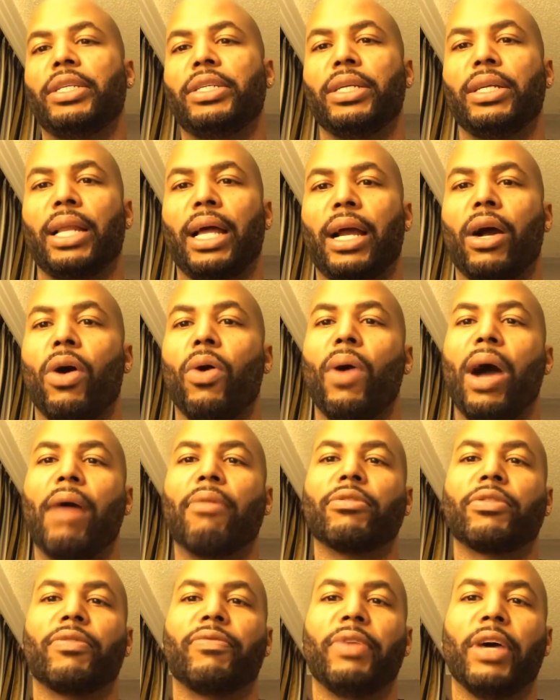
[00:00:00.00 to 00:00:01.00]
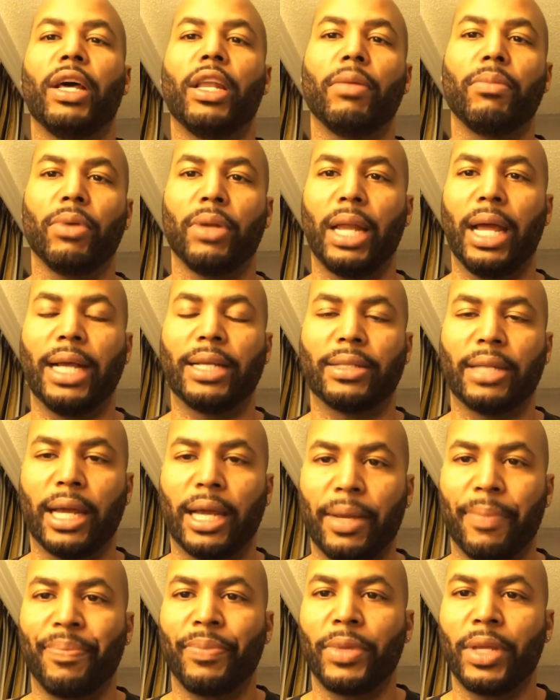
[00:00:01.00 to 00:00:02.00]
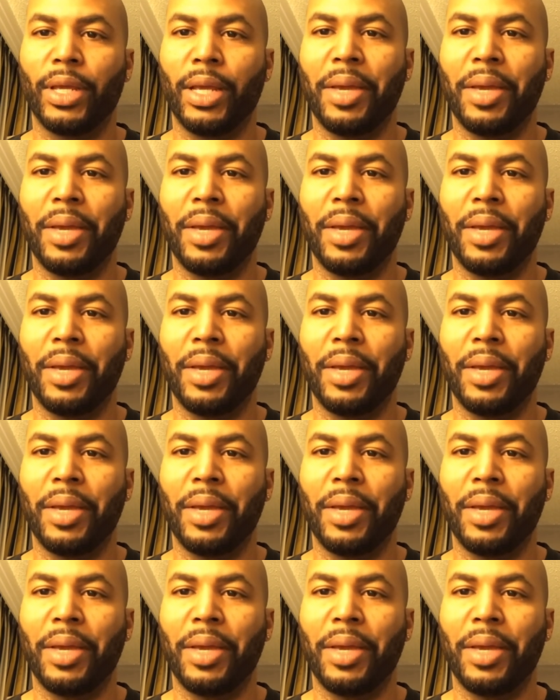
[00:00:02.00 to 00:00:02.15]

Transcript: she like, oh, I was available last night.